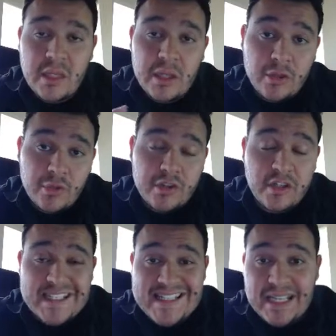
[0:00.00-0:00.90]
And those are
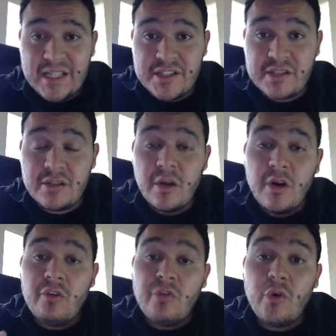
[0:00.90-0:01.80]
the challenges
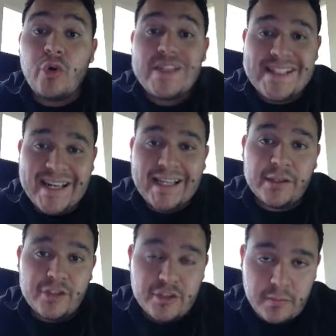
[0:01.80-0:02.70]
for
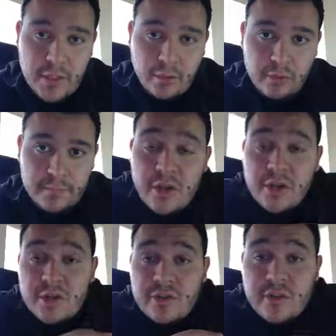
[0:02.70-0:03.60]
challenge mode.
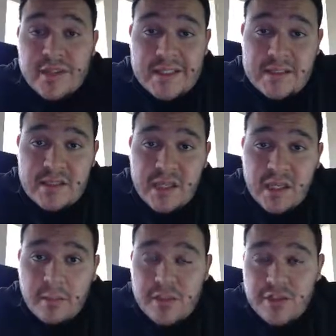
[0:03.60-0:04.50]
So this
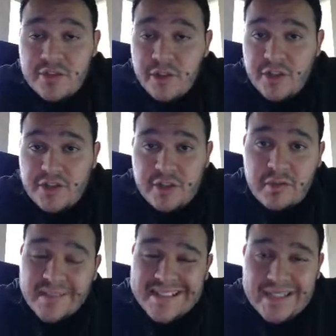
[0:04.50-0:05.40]
game starts
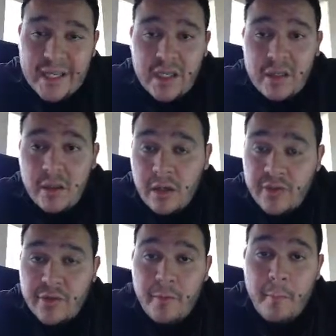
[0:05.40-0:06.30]
off as any
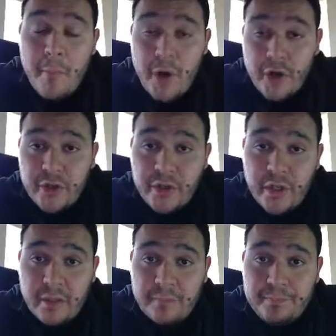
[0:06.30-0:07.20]
other Mario
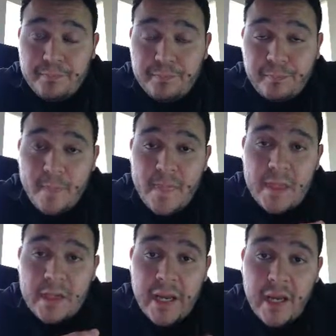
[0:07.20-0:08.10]
game.
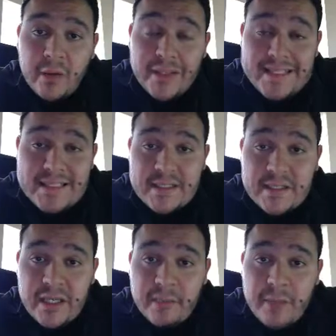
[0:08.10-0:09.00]
Now, in this
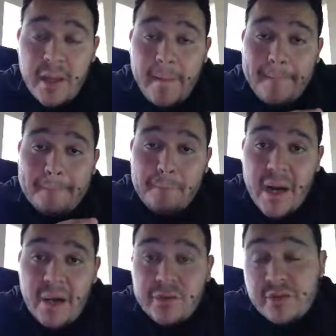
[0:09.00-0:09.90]
game,
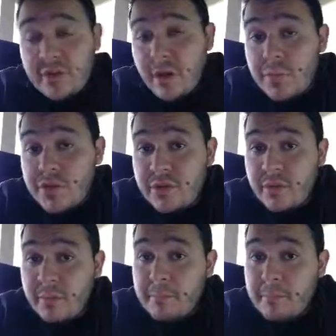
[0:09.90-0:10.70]
Bowser comes to the